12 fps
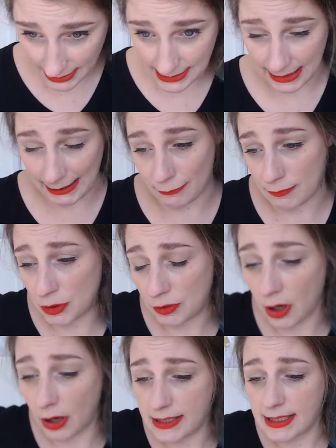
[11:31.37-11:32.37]
to hear from you
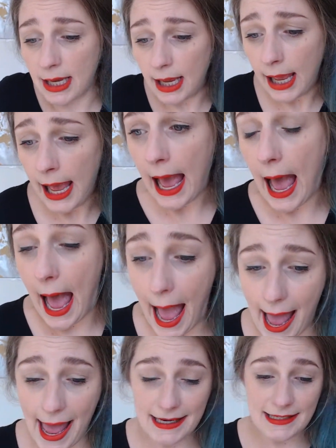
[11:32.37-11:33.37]
guys.
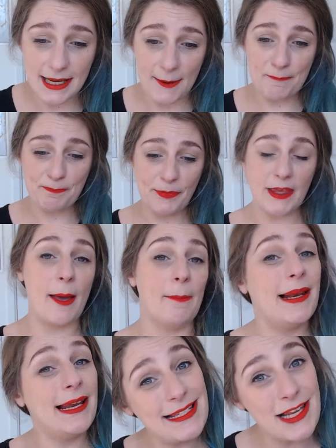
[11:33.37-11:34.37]
And yeah,
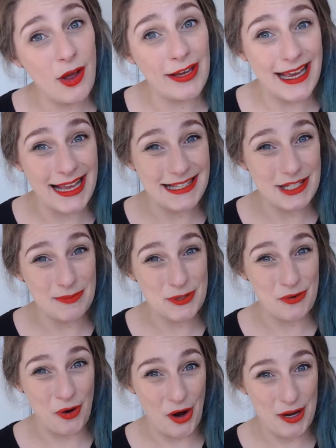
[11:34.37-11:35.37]
please like and
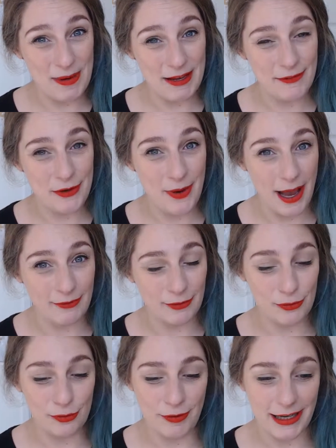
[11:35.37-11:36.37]
subscribe if you haven't
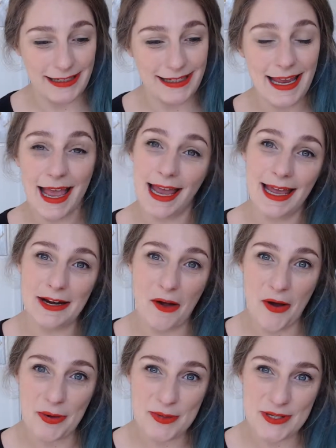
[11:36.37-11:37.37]
already. And I
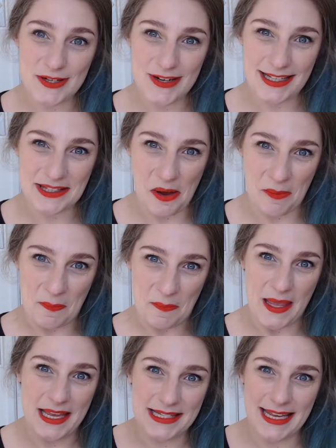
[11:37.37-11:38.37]
will see you next time.
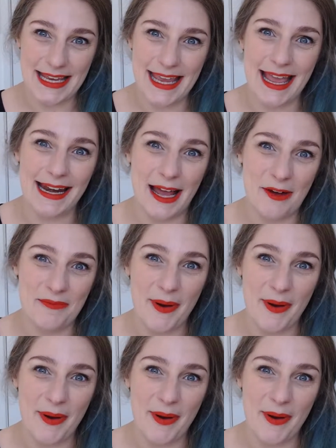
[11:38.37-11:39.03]
Take care now.